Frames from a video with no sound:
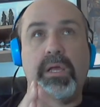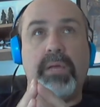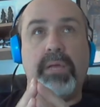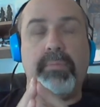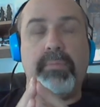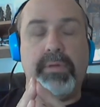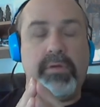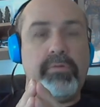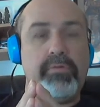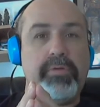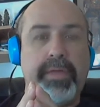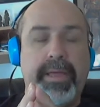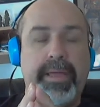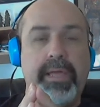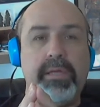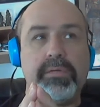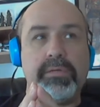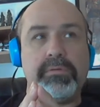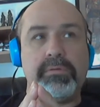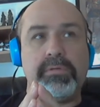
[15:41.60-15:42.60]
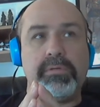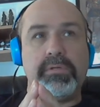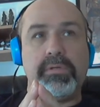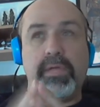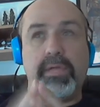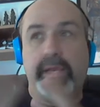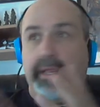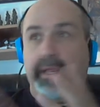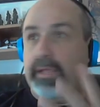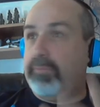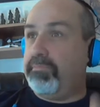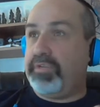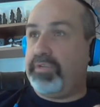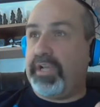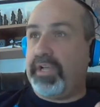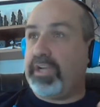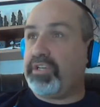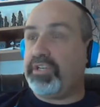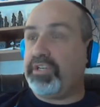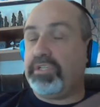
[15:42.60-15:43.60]
Like, okay. Any
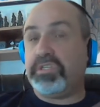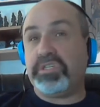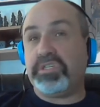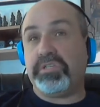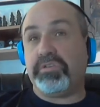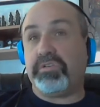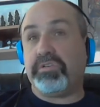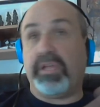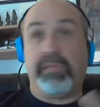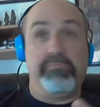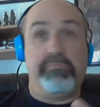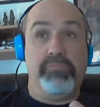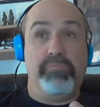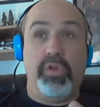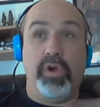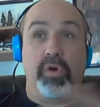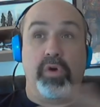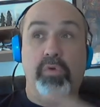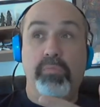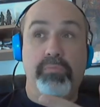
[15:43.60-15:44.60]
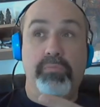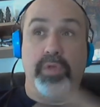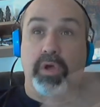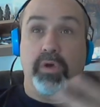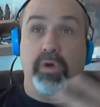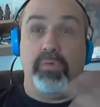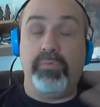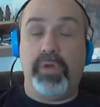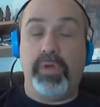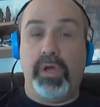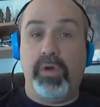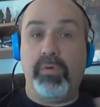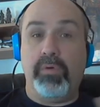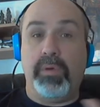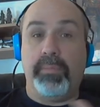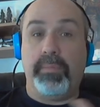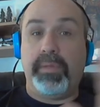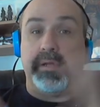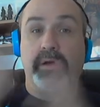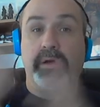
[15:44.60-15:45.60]
objections? And they're like, no, no, no.
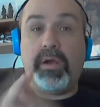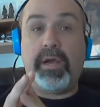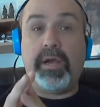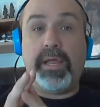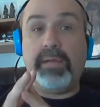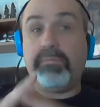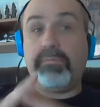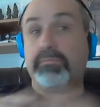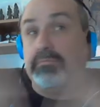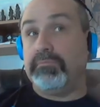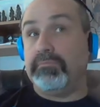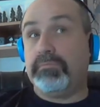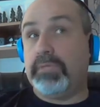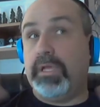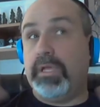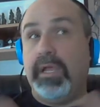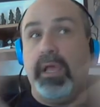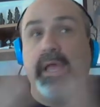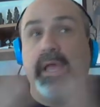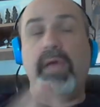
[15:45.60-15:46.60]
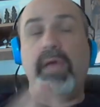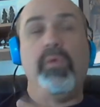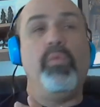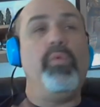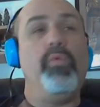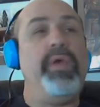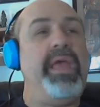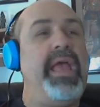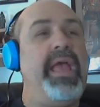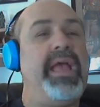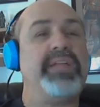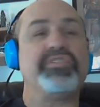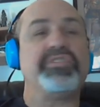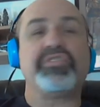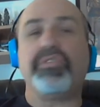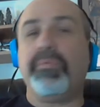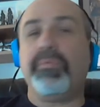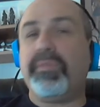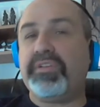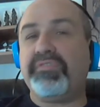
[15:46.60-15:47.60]
I'm like, all right. We had
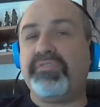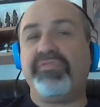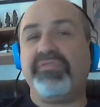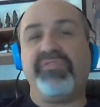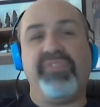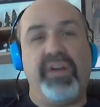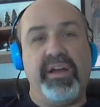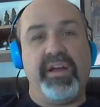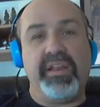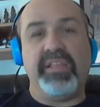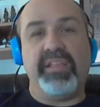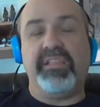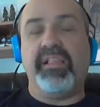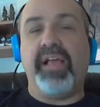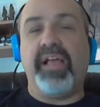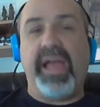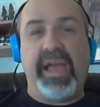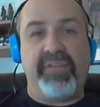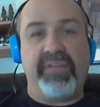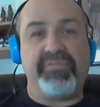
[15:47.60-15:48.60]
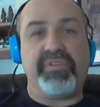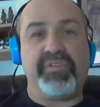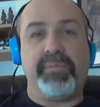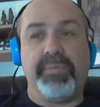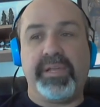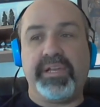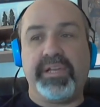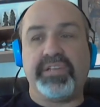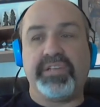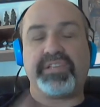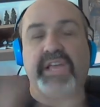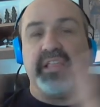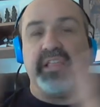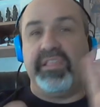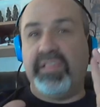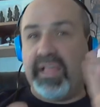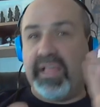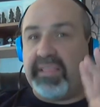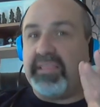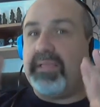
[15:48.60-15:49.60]
so much fun and laughter because I
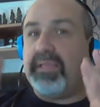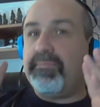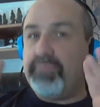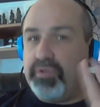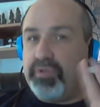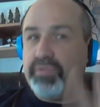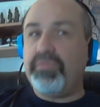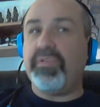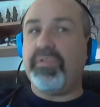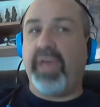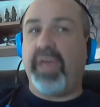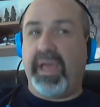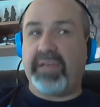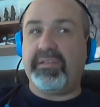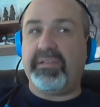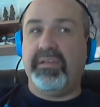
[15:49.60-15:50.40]
let them do that.